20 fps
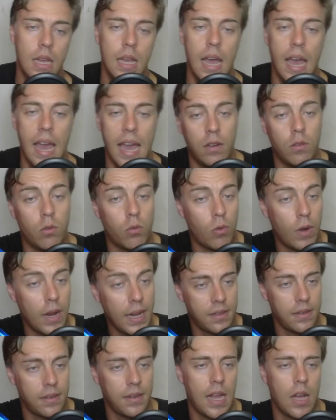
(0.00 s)
and
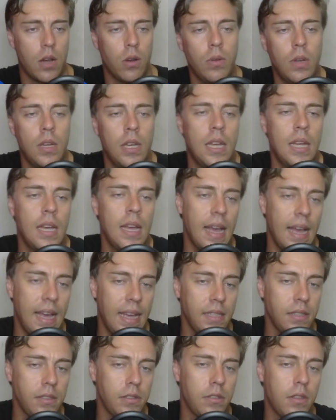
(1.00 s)
right now,
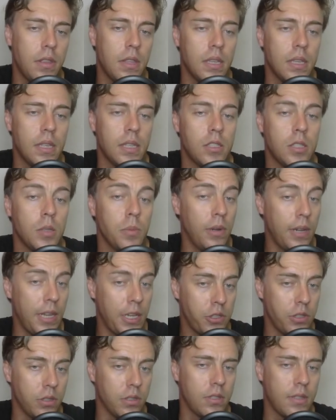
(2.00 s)
as the
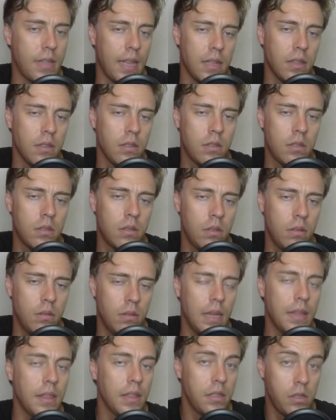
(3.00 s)
simulation stands,
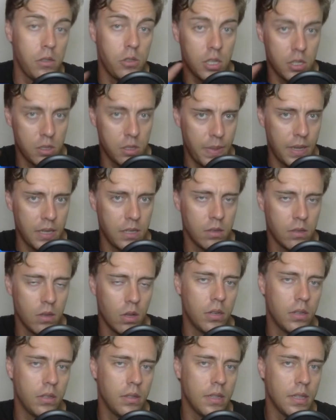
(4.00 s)
and this is just based
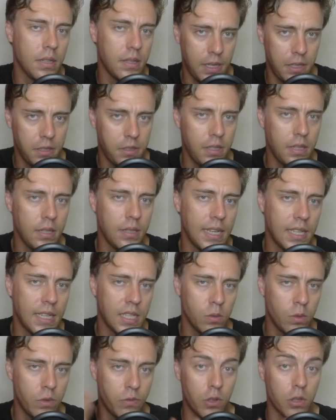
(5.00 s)
on the testing data
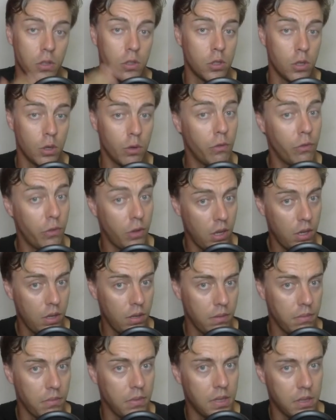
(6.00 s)
we've got so far
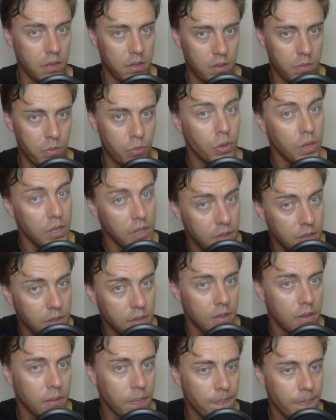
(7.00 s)
this
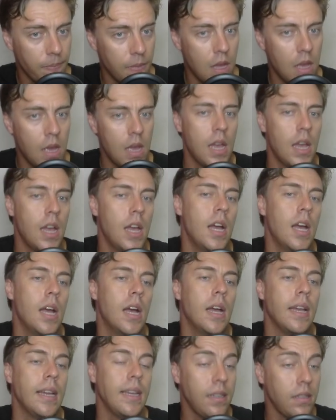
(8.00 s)
preseason,
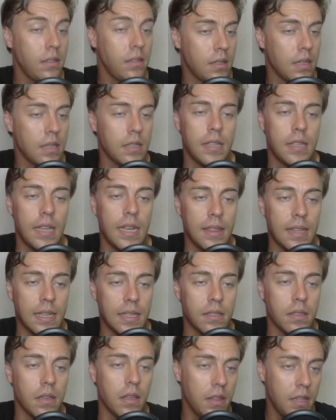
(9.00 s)
it is saying that
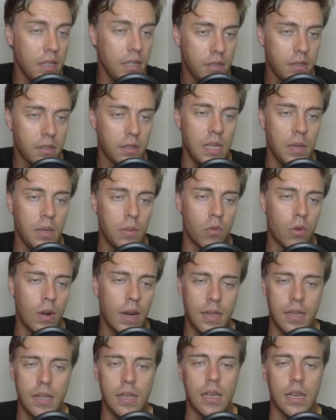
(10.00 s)
this team right
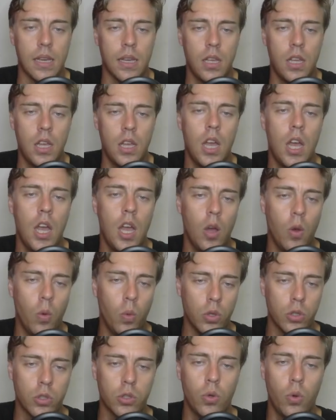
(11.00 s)
here will
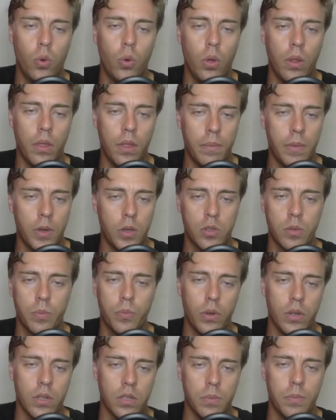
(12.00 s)
score the most
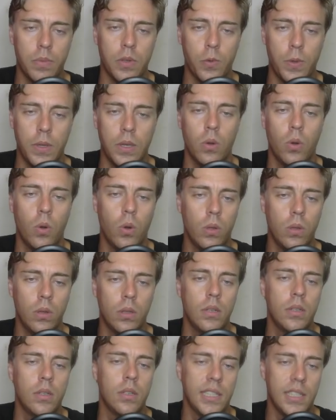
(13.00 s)
points between all
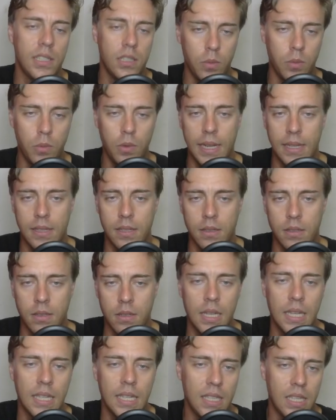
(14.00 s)
simulated
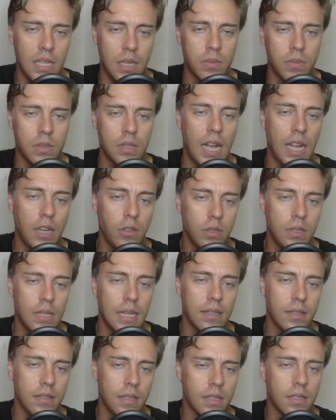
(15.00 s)
teams,
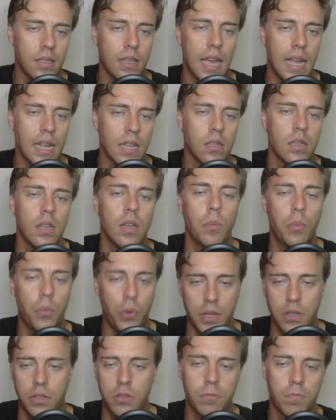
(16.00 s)
168
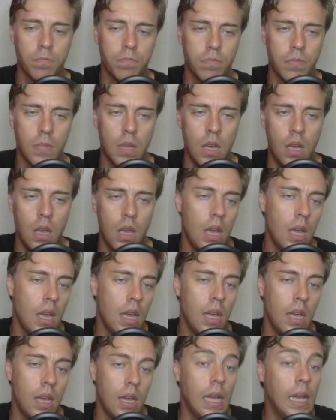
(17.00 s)
points.
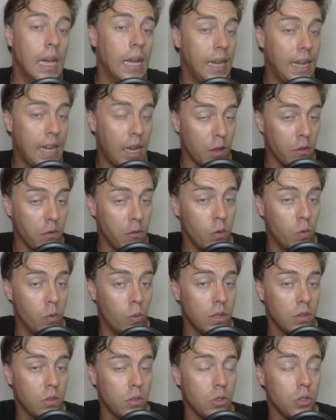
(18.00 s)
Now, if you
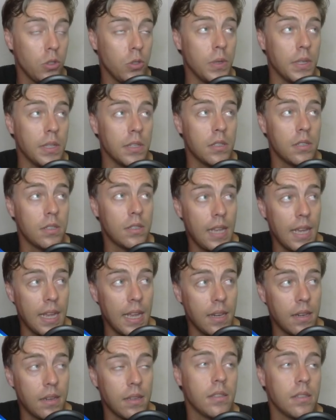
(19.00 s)
want to
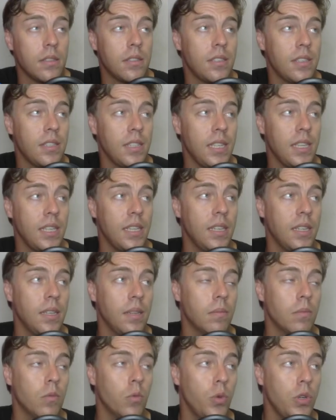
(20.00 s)
instead see
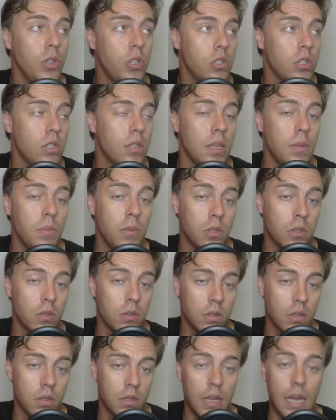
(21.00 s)
which team is
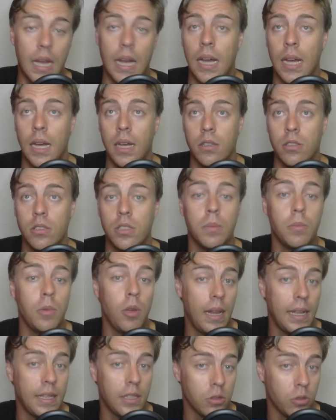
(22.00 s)

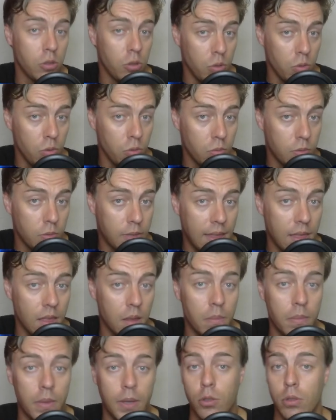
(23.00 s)
simulated to gain the
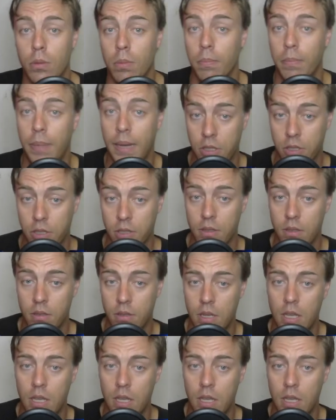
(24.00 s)
most budget,